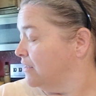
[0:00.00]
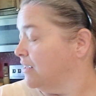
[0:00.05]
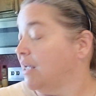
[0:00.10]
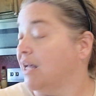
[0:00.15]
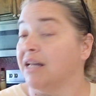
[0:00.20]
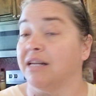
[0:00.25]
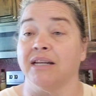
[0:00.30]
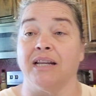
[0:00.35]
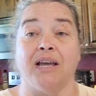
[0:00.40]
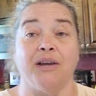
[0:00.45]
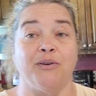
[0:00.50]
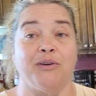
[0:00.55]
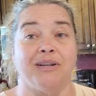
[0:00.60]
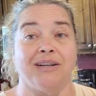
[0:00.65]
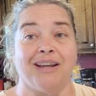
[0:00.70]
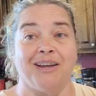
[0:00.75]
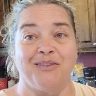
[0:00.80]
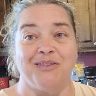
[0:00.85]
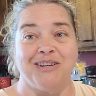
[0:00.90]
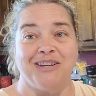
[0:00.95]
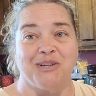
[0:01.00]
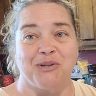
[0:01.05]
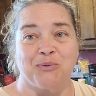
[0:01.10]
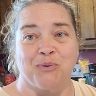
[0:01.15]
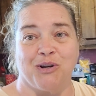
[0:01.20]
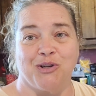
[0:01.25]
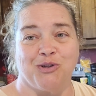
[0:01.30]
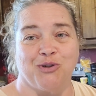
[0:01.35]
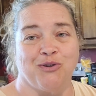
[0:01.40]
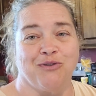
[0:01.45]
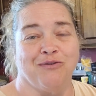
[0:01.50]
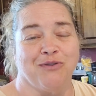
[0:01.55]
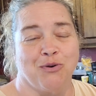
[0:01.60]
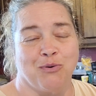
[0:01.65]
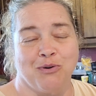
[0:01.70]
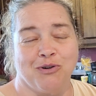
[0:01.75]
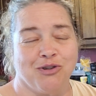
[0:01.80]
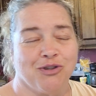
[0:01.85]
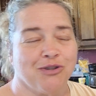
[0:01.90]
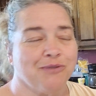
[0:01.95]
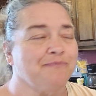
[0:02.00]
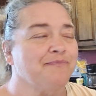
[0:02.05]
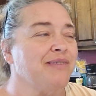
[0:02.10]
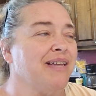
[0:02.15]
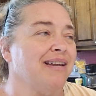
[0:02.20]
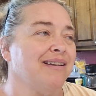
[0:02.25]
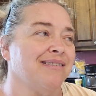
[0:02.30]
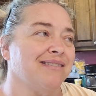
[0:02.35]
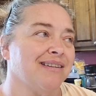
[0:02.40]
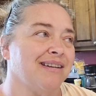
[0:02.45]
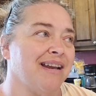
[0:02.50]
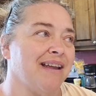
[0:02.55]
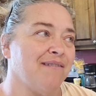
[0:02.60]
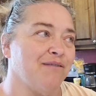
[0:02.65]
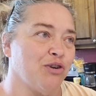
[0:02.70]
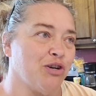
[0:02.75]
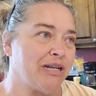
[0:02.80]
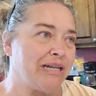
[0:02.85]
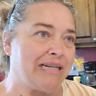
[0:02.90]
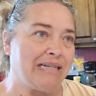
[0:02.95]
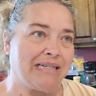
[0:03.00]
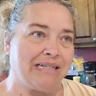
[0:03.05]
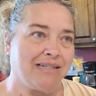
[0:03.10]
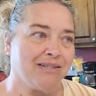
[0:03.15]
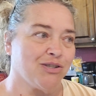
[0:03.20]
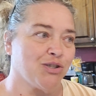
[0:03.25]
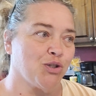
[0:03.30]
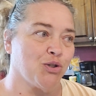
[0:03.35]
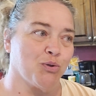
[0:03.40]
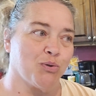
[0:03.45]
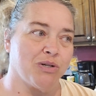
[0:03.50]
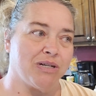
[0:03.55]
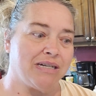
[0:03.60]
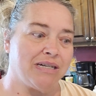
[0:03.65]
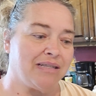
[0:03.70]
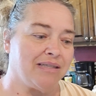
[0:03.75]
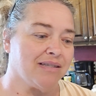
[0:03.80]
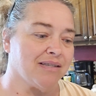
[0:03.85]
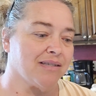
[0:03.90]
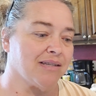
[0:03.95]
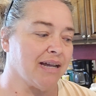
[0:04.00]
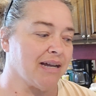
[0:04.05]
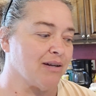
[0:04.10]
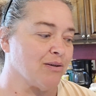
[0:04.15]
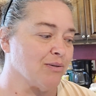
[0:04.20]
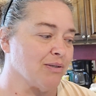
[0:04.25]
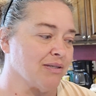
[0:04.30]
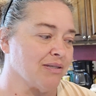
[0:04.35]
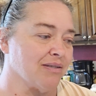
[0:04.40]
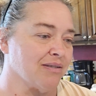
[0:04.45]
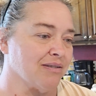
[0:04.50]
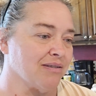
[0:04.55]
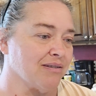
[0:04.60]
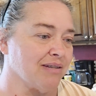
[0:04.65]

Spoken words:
unload and load the dishwasher, of course. That is a never-ending story at this house.